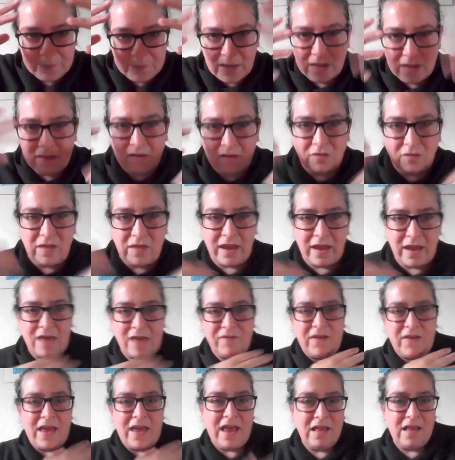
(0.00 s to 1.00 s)
So they have
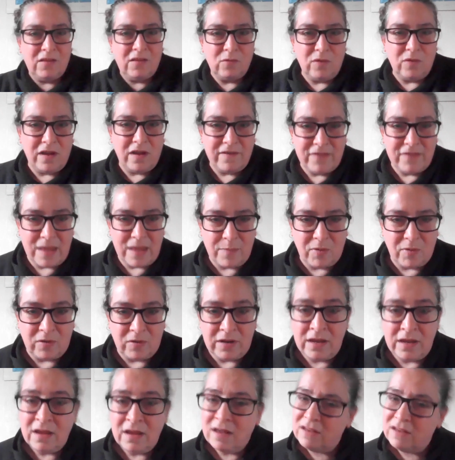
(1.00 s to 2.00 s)
hairs all over their
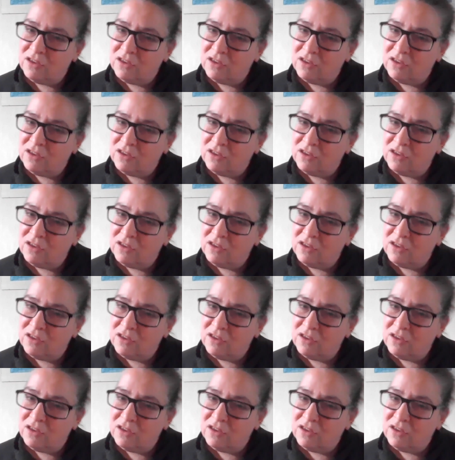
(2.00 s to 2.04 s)
body.